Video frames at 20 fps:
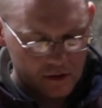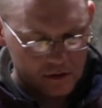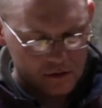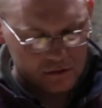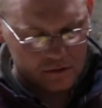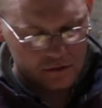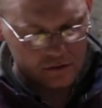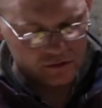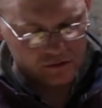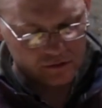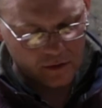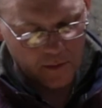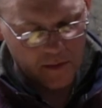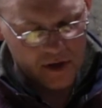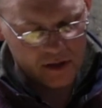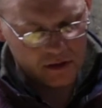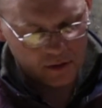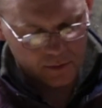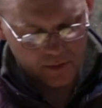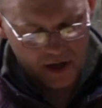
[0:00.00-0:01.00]
Just the
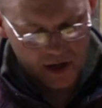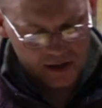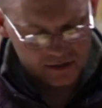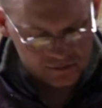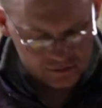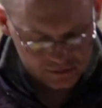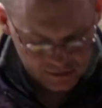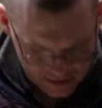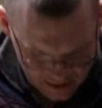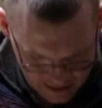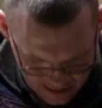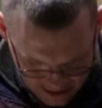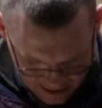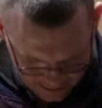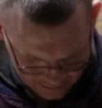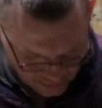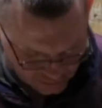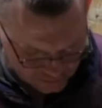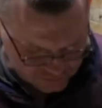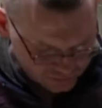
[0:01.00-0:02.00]
metal parts, and
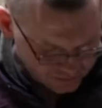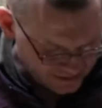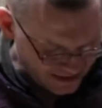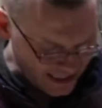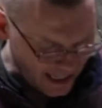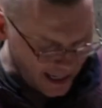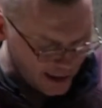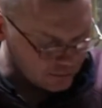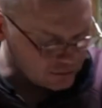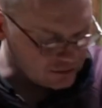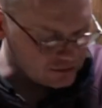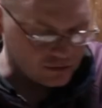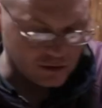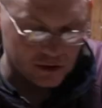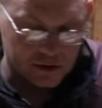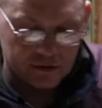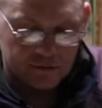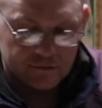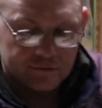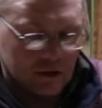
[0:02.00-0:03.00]
also the
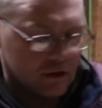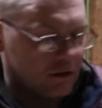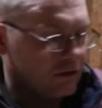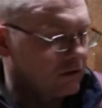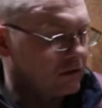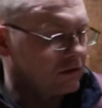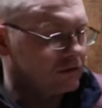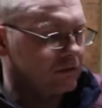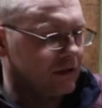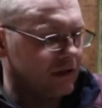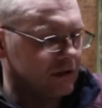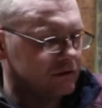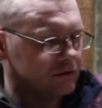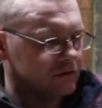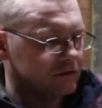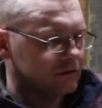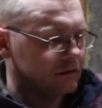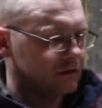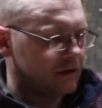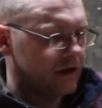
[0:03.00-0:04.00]
outside of the gun as well.
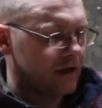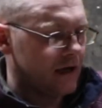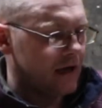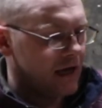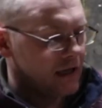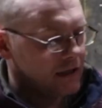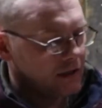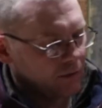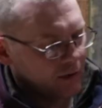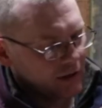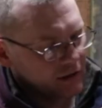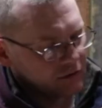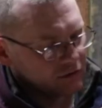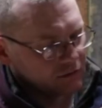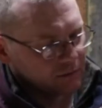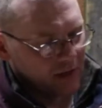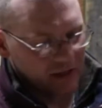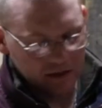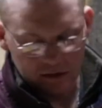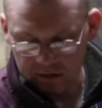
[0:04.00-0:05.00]
Just anywhere there's
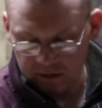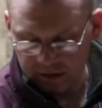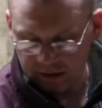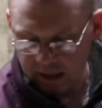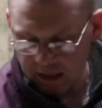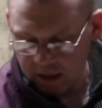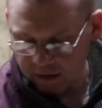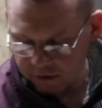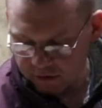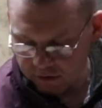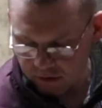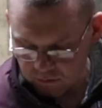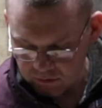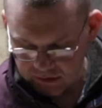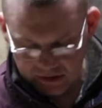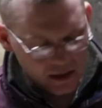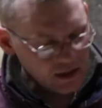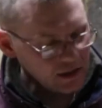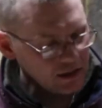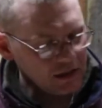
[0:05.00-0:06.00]
metal, again, you don't want
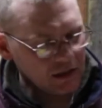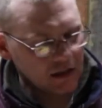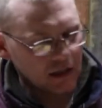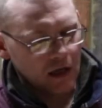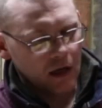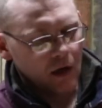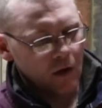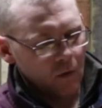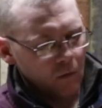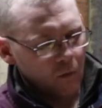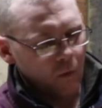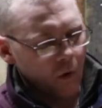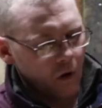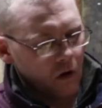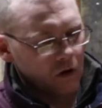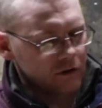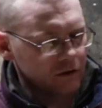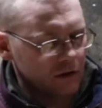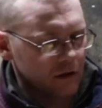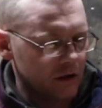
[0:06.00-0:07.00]
any
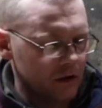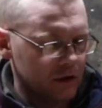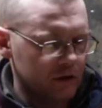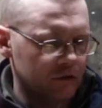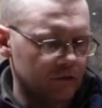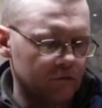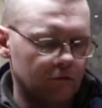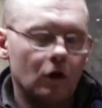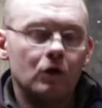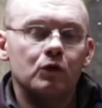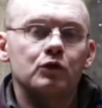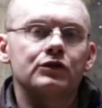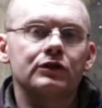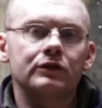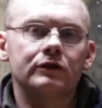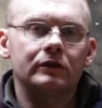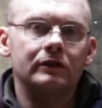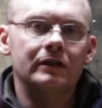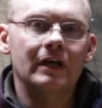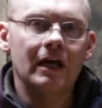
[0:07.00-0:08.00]
water or corrosion
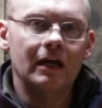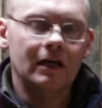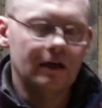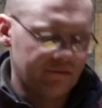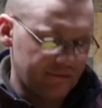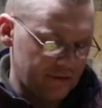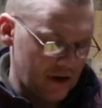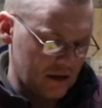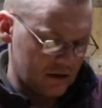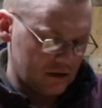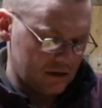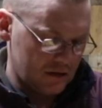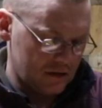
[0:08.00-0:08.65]
to take effect.